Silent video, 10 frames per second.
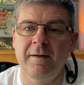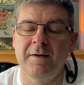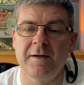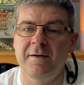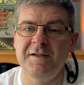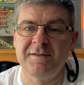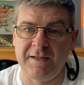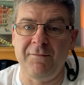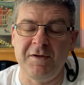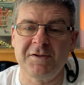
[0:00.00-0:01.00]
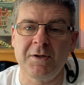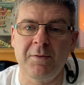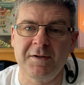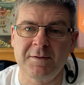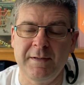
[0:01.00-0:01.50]
the guys definitely
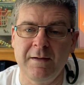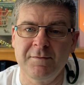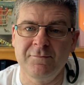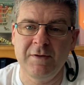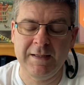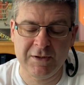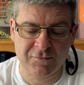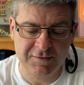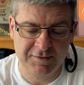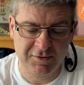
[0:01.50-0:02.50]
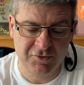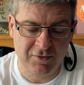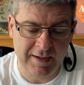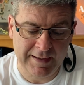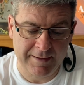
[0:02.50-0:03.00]
sold it to me. I was really interested to
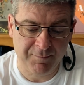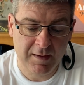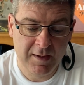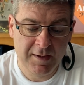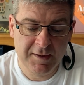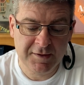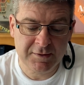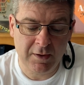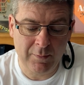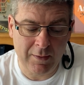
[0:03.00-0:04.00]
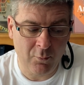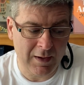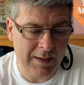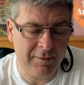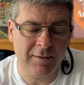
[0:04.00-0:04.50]
try it out. So I went with
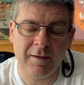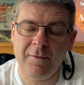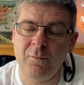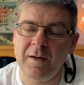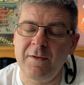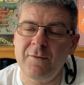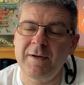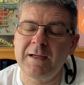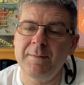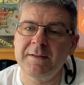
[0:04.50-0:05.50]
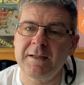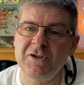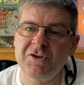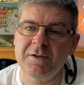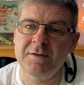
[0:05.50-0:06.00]
one of their
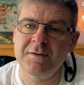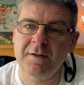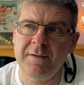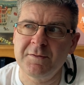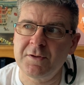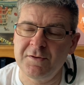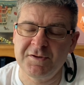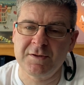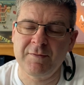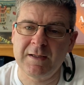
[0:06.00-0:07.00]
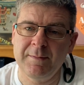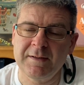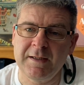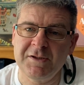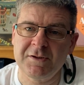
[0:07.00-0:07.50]
recommendations. I think it was Huss's
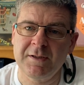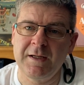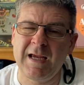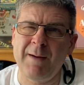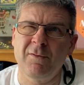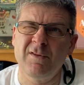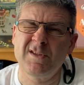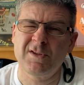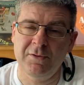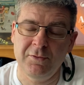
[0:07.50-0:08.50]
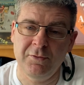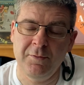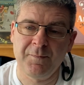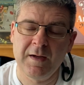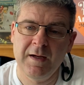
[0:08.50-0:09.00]
recommendation, Gamera
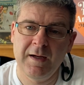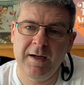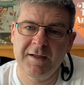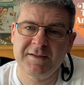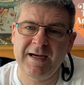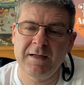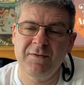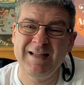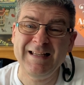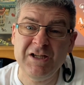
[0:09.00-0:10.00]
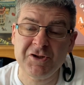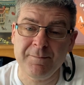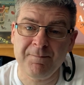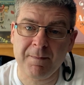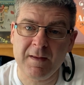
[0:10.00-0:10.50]
2, Attack of the
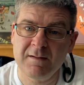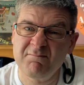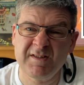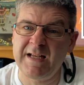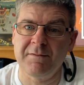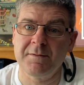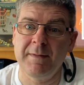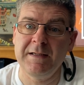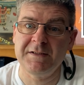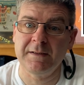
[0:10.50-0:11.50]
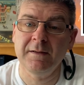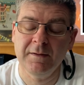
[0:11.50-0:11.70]
Legion. Sounds amazing.